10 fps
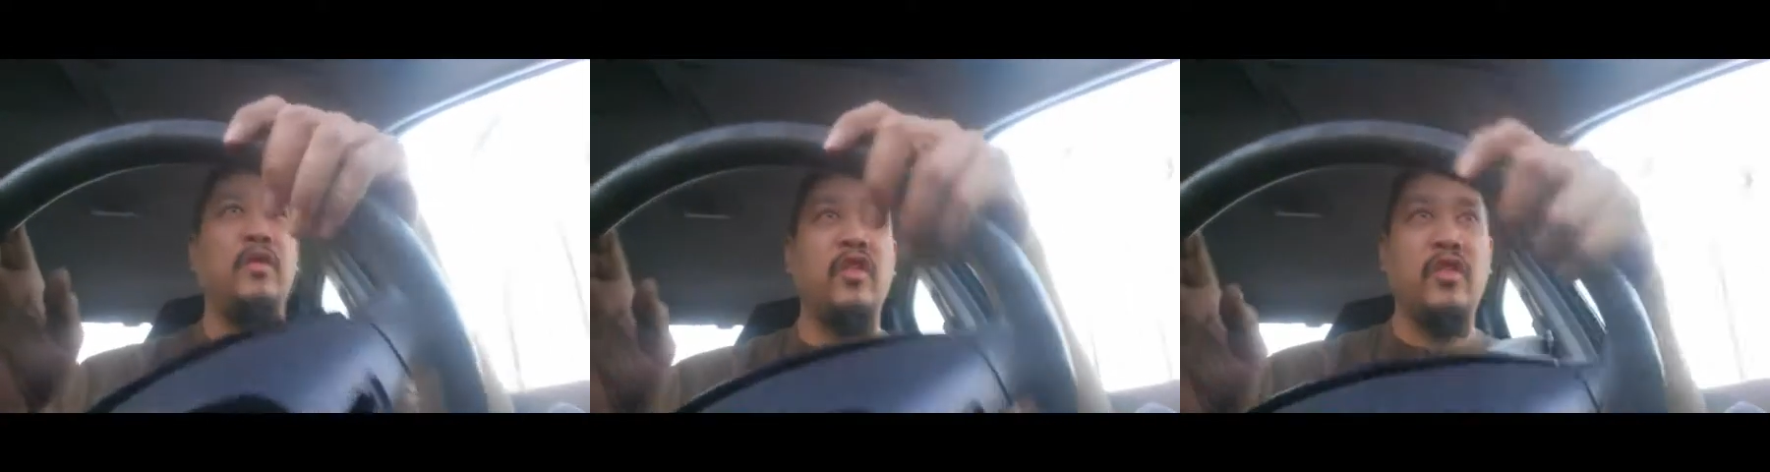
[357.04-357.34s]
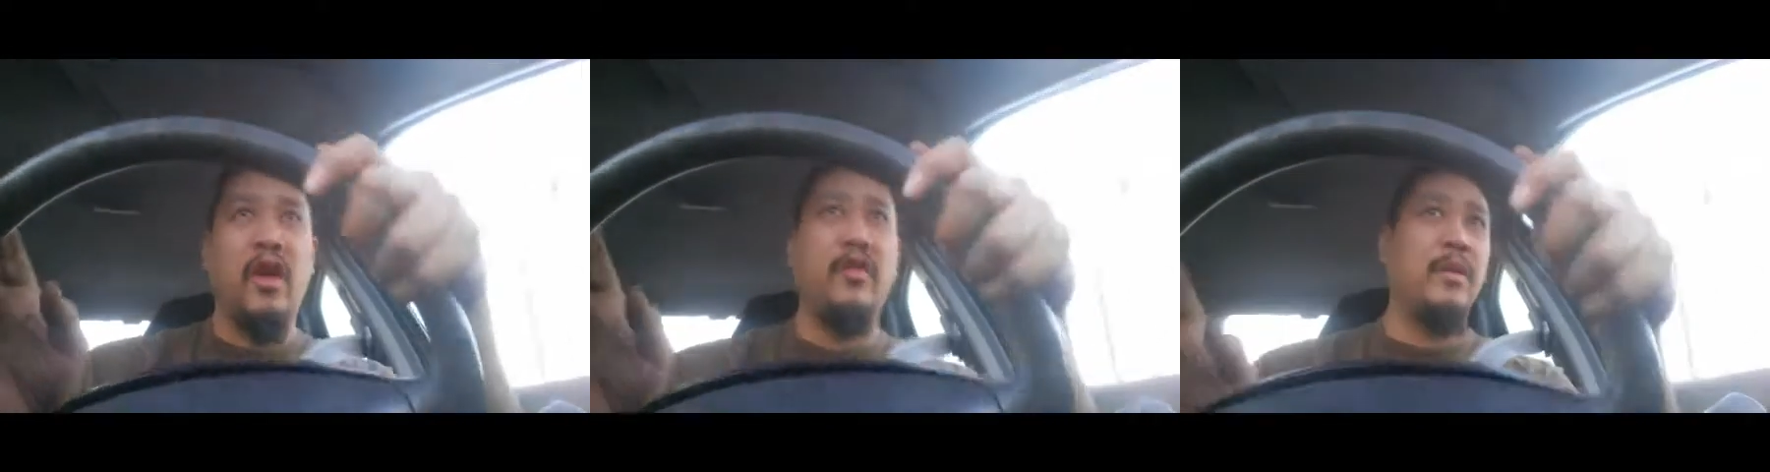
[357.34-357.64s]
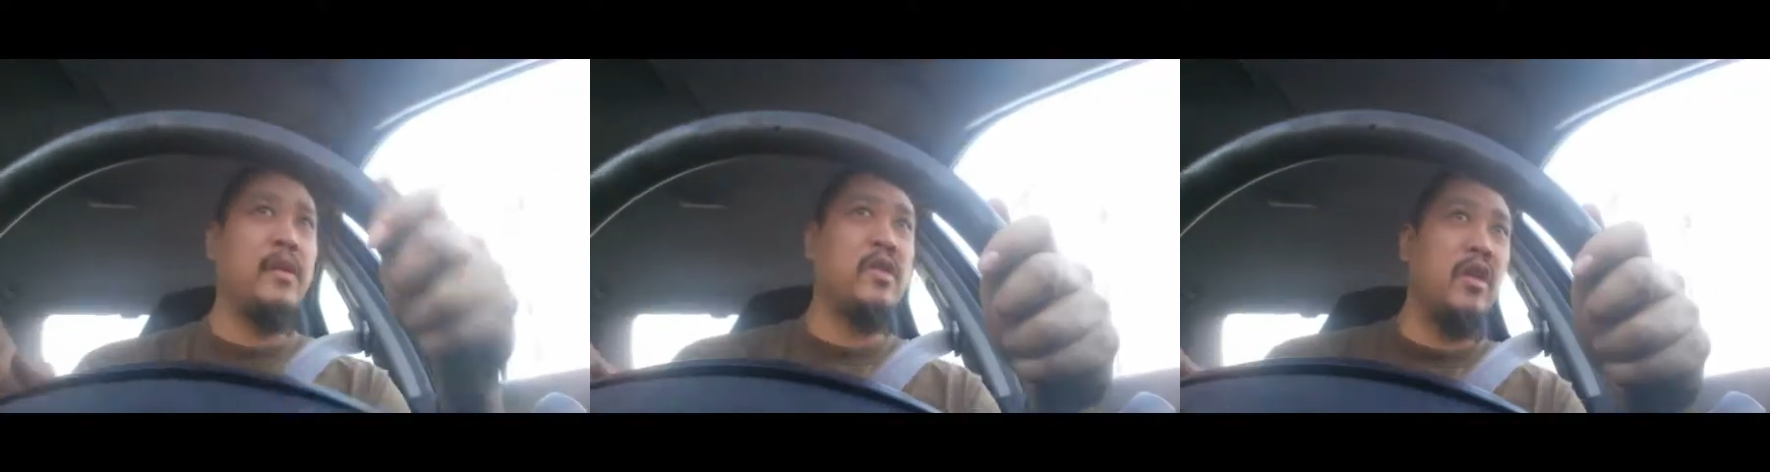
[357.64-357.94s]
to feel sorry
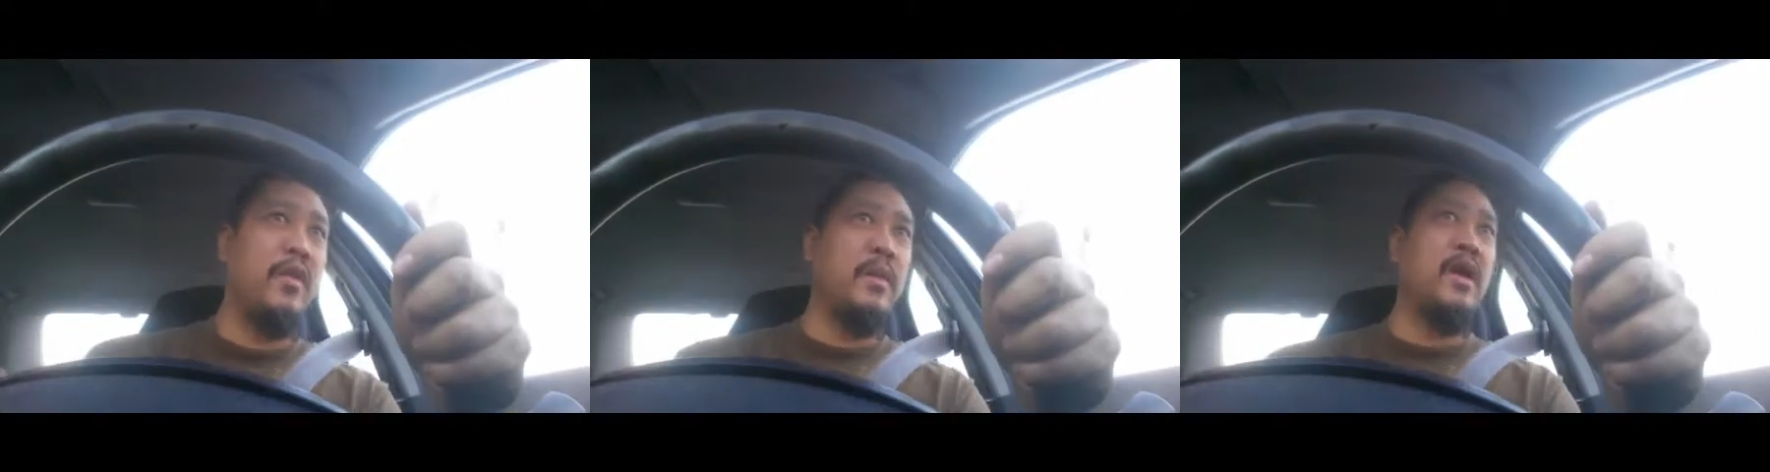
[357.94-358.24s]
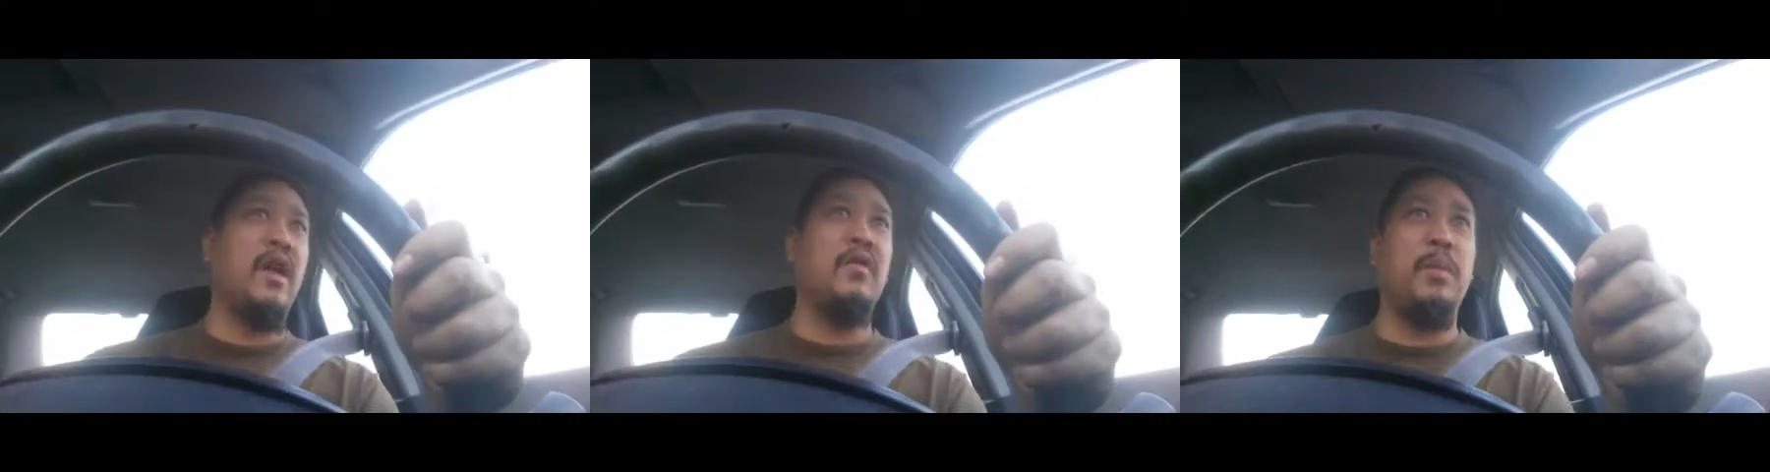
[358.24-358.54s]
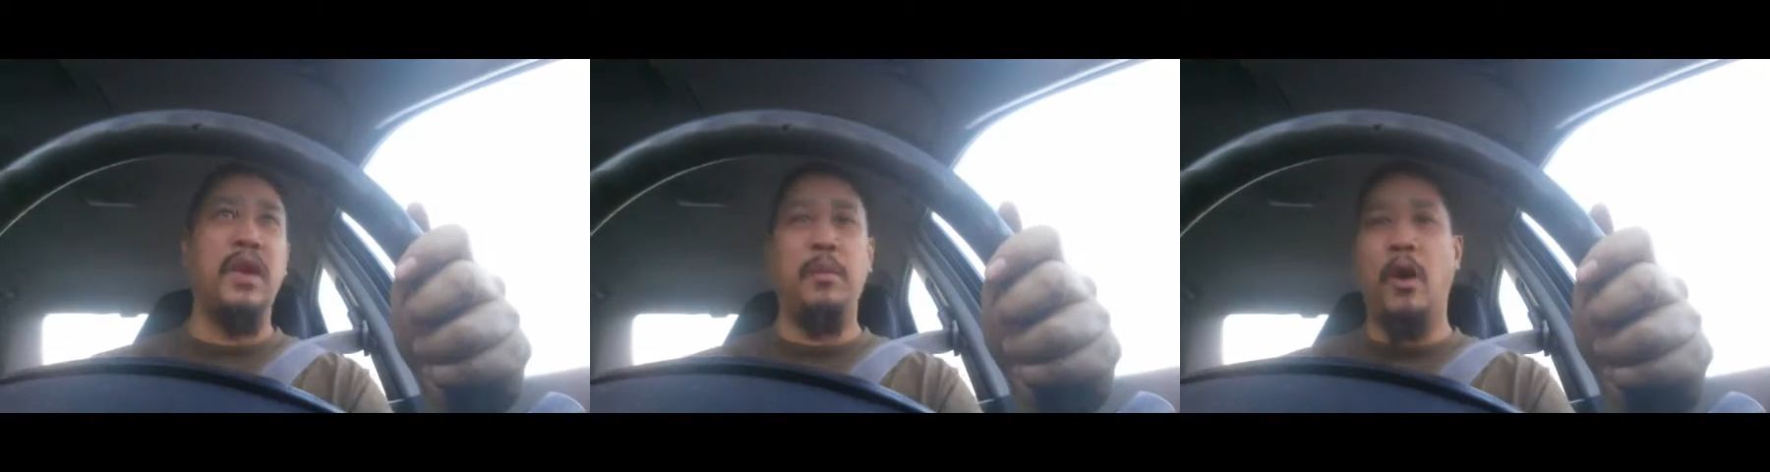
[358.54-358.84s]
for myself. I'm not going to have
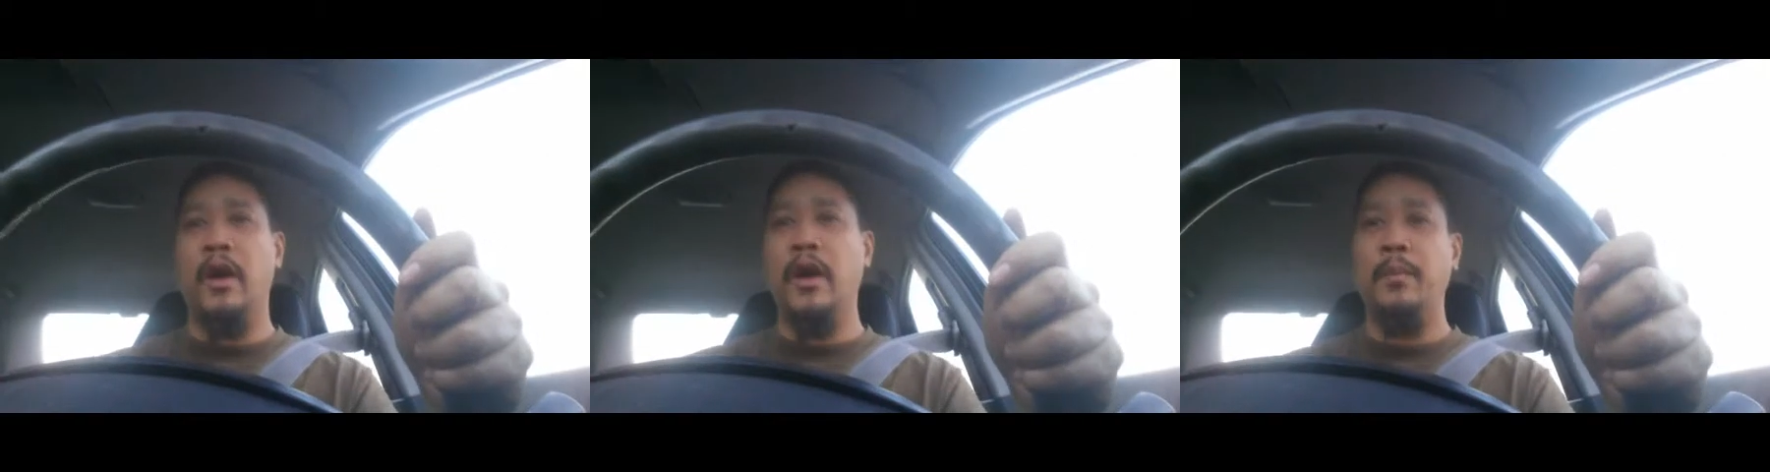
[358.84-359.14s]
a pity party.